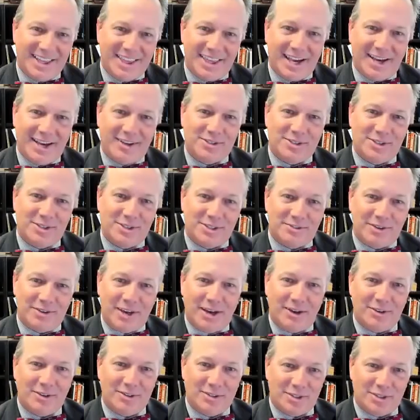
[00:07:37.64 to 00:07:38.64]
thousands of
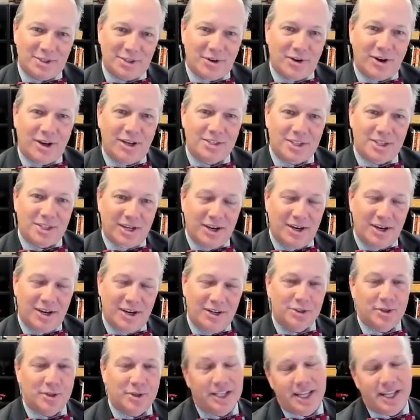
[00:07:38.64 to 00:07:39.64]
houses across the
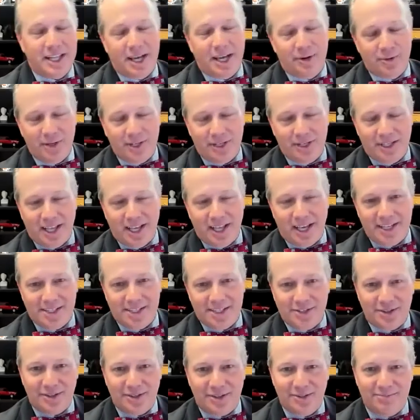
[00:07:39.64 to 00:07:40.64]
country and then
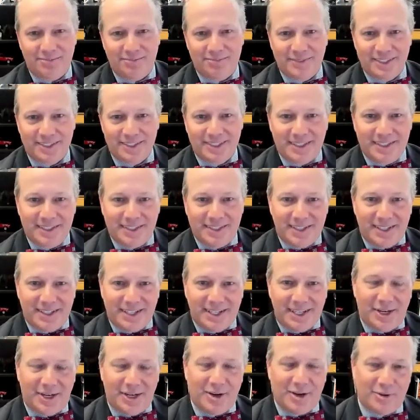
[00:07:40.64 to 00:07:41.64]
realized they're,
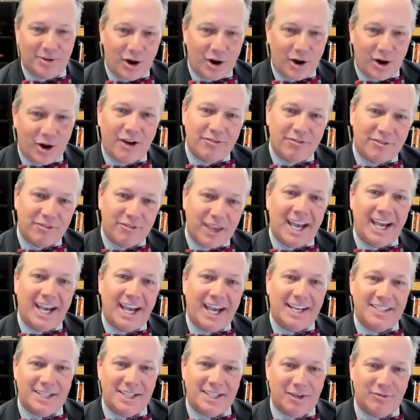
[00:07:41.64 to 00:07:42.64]

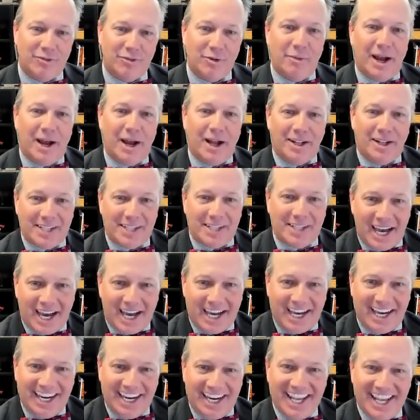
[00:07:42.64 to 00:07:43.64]
off-gassing
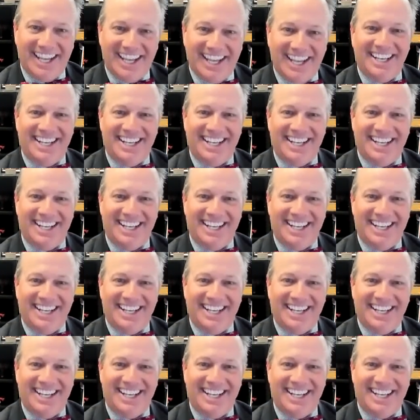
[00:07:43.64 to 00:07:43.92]
formaldehyde.